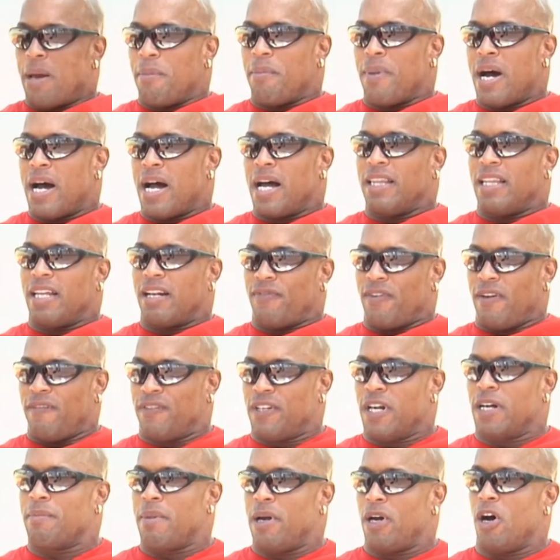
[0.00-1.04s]
mind that if I've
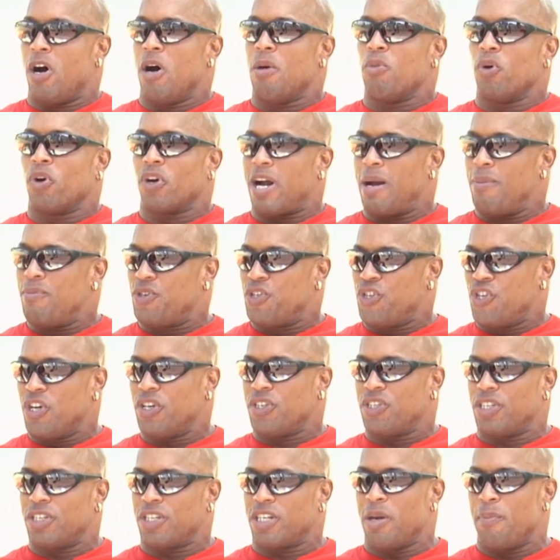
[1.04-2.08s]
done my homework, I'm
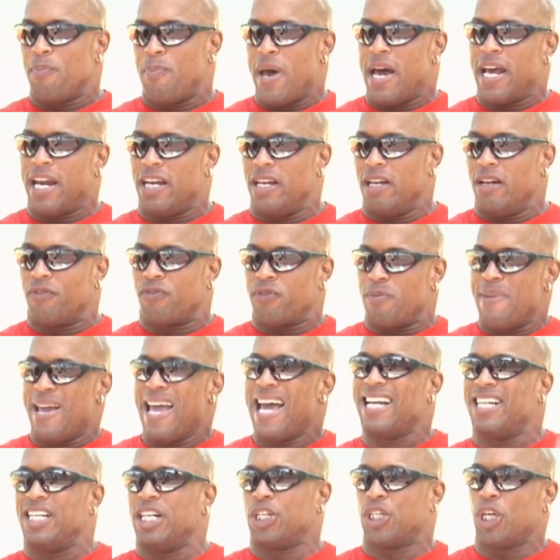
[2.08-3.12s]
just as competitive from
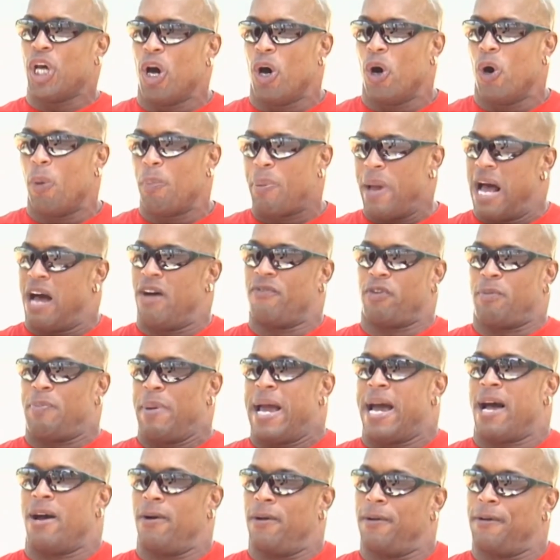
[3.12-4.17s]
head to toe, pound for
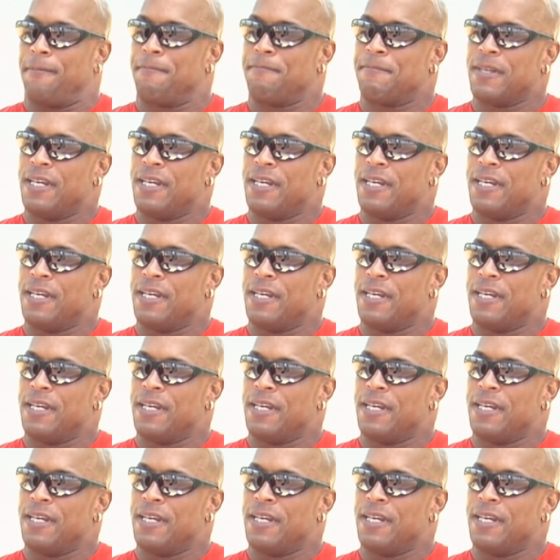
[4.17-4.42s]
pound.